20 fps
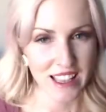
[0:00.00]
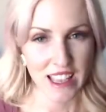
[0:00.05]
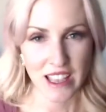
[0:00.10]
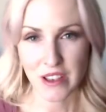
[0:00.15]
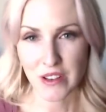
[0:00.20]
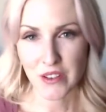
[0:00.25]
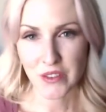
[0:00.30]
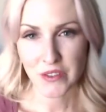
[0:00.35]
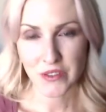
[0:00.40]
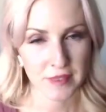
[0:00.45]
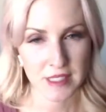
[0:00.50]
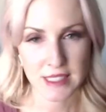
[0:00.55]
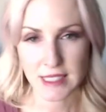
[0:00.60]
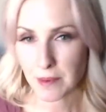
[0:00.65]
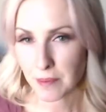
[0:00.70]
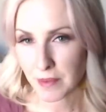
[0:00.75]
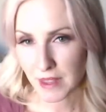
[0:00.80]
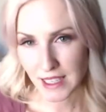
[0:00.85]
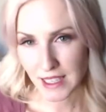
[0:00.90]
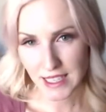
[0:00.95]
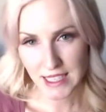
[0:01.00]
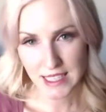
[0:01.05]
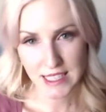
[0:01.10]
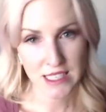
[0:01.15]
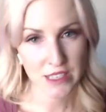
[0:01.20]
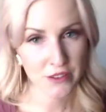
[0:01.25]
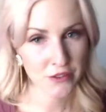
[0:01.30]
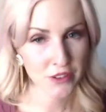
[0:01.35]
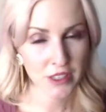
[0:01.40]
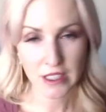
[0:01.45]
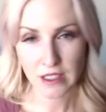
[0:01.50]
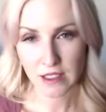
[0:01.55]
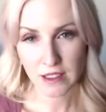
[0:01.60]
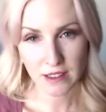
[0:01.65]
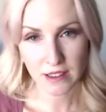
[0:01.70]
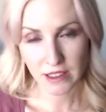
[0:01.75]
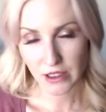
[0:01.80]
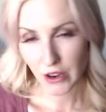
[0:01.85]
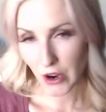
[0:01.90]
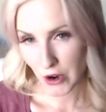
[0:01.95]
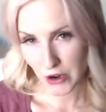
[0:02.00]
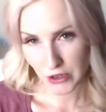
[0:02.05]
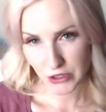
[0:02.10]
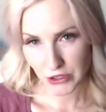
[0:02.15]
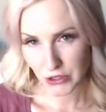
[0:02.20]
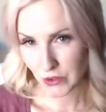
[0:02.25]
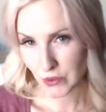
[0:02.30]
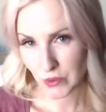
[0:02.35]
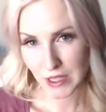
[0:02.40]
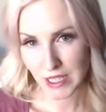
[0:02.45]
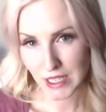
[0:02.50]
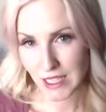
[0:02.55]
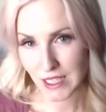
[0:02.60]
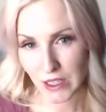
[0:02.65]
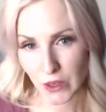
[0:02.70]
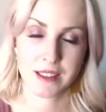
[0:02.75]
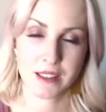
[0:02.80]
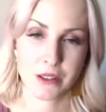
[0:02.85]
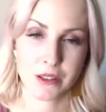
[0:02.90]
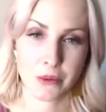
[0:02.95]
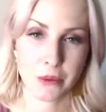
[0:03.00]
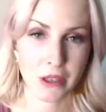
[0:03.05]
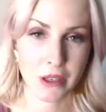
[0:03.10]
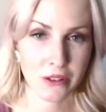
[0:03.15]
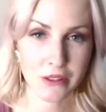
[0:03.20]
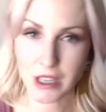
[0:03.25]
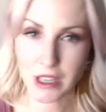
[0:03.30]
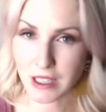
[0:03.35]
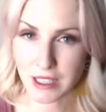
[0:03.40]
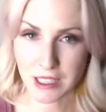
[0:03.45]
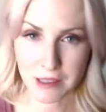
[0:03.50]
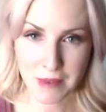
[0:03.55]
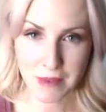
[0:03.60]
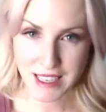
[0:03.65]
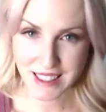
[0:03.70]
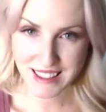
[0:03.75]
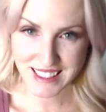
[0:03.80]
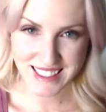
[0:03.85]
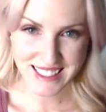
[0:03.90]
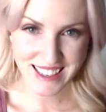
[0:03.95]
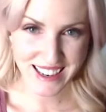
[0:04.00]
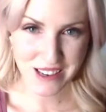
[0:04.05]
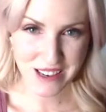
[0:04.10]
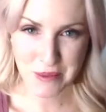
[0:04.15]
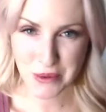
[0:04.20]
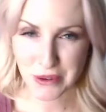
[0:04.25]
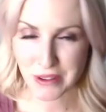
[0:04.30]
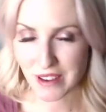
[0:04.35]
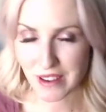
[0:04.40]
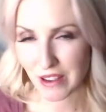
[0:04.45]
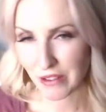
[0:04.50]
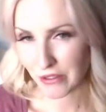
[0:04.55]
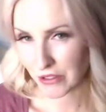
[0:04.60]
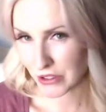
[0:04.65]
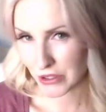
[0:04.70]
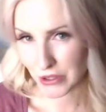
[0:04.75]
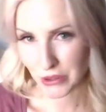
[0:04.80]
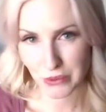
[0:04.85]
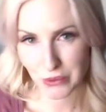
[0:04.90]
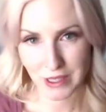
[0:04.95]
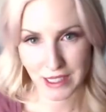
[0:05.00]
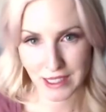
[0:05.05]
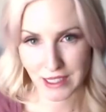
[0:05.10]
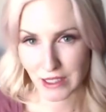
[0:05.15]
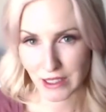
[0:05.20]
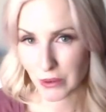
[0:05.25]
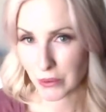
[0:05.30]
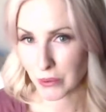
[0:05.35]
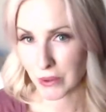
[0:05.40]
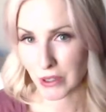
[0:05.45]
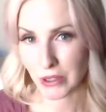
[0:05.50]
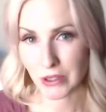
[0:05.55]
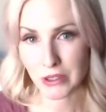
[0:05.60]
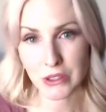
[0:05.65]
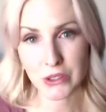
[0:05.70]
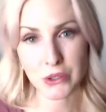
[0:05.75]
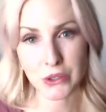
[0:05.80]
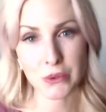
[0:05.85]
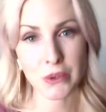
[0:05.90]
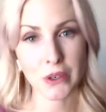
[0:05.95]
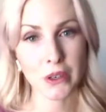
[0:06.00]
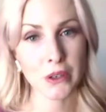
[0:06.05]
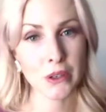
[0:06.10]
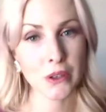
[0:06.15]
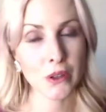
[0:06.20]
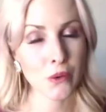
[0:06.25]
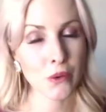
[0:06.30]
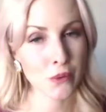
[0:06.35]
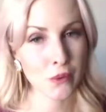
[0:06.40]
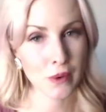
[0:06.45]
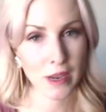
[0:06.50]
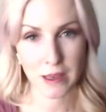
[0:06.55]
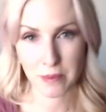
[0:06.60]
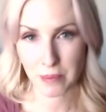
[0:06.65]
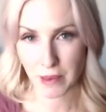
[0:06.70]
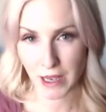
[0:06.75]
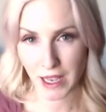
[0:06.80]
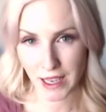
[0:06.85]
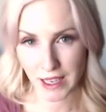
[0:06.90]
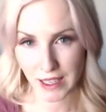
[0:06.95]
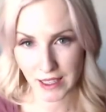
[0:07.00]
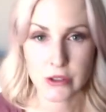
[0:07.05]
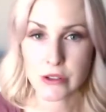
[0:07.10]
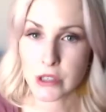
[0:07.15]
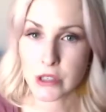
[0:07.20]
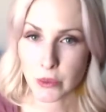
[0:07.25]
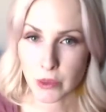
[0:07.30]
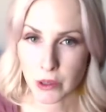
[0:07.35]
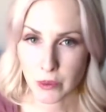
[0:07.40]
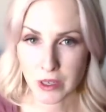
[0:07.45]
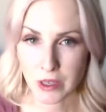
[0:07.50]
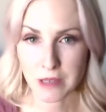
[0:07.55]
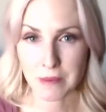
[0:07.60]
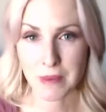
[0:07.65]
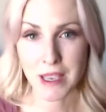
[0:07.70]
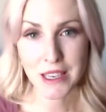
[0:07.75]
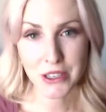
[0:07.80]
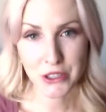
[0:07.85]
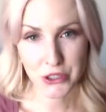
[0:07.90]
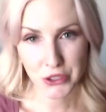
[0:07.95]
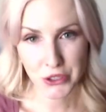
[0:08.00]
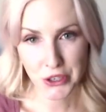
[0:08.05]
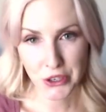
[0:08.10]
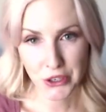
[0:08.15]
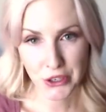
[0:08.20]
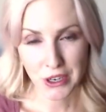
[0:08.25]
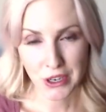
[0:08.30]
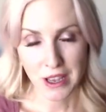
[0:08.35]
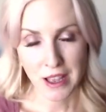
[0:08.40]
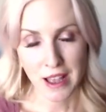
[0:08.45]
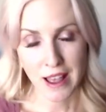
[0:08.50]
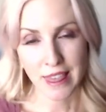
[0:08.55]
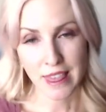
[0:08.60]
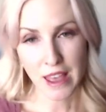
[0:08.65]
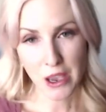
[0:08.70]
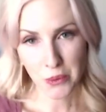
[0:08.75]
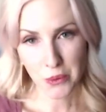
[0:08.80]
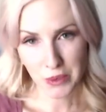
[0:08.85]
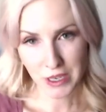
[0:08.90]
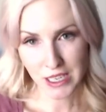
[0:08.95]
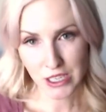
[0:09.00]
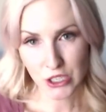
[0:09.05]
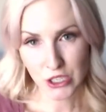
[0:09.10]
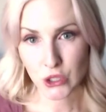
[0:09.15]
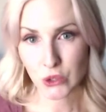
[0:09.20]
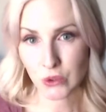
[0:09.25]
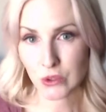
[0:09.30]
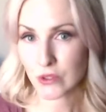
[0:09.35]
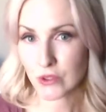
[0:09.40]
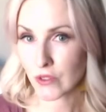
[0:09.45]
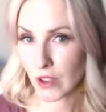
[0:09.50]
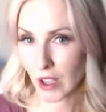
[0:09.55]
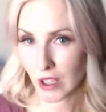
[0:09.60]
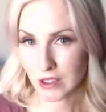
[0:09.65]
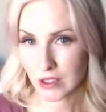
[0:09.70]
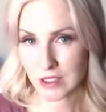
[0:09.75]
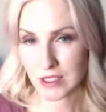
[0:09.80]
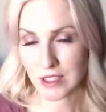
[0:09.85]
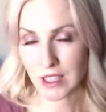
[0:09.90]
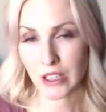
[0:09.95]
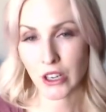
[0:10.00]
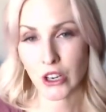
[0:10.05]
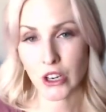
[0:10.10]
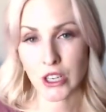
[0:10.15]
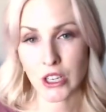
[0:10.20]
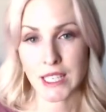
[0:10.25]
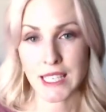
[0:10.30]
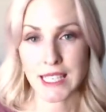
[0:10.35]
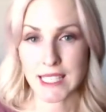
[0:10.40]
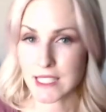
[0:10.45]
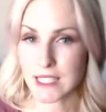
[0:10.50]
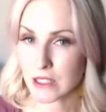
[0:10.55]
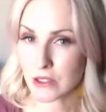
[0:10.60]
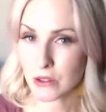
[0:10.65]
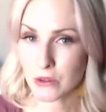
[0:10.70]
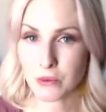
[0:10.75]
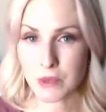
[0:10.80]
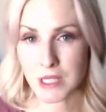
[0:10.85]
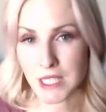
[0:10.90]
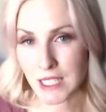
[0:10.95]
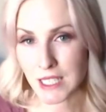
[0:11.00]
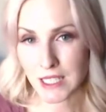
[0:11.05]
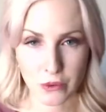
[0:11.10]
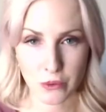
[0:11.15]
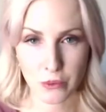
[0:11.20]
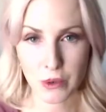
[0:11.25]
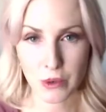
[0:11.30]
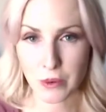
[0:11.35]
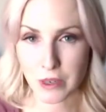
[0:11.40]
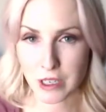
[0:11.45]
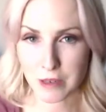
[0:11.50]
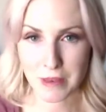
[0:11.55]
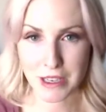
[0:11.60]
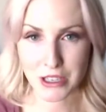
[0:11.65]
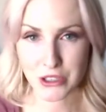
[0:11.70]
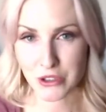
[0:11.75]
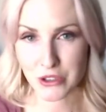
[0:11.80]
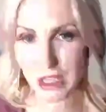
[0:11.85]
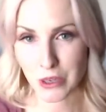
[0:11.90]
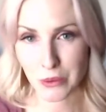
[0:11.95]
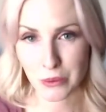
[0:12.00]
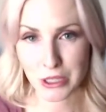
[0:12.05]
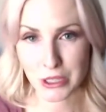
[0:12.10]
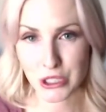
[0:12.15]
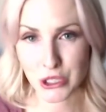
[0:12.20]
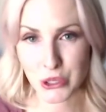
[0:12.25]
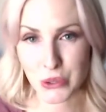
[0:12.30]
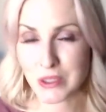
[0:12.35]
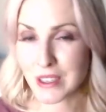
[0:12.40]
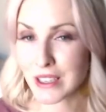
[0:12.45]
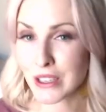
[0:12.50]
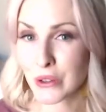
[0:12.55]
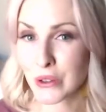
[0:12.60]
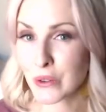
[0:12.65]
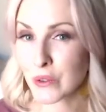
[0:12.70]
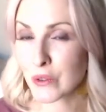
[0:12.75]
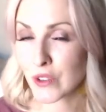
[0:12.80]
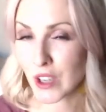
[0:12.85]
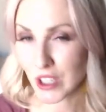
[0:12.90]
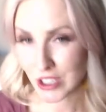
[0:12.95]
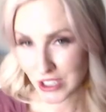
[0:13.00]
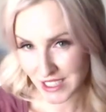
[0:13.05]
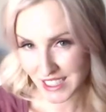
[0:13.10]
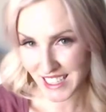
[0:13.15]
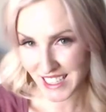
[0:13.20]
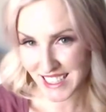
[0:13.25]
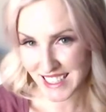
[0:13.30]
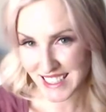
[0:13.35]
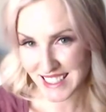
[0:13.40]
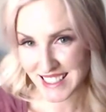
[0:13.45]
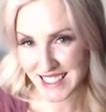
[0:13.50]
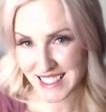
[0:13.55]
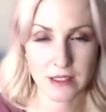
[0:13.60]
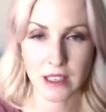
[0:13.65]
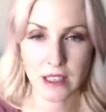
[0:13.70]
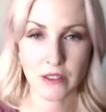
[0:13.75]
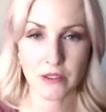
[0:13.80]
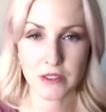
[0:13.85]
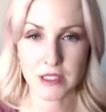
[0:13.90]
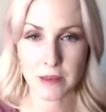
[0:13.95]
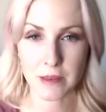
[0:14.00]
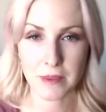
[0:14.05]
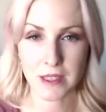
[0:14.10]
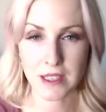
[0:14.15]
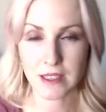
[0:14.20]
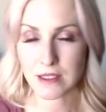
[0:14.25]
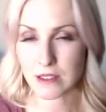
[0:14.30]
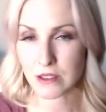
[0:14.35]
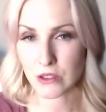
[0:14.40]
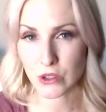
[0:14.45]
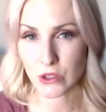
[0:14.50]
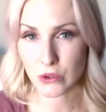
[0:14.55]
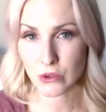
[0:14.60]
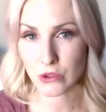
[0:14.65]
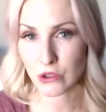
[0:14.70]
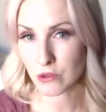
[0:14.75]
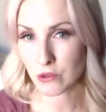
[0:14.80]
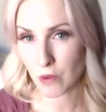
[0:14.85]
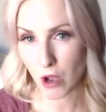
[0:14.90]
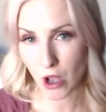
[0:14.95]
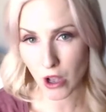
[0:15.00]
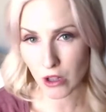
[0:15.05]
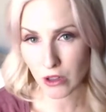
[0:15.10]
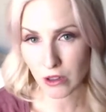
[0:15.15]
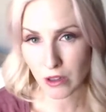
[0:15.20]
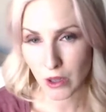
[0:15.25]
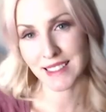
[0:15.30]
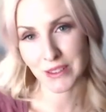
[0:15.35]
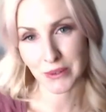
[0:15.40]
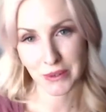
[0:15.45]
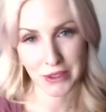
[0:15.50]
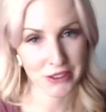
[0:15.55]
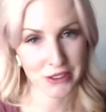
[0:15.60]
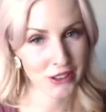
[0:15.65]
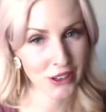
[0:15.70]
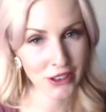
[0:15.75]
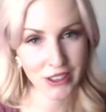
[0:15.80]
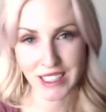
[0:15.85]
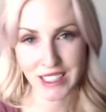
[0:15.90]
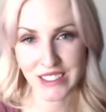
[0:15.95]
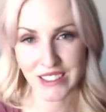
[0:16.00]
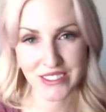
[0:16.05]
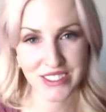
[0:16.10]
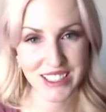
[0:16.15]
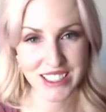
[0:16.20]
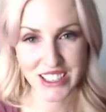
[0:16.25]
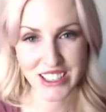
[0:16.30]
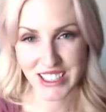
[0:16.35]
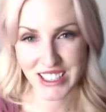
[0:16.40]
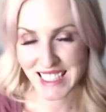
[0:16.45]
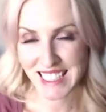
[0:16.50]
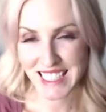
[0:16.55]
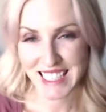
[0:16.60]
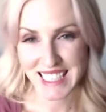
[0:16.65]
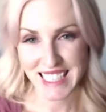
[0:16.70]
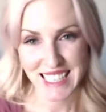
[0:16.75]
If something is difficult and hard to read, we're not going to make the time or the effort to read it. We're going to scroll right by. So we want to make sure that we choose fonts that are easy to read. We want to make sure that we choose a good font size. If something is too small, we're not even going to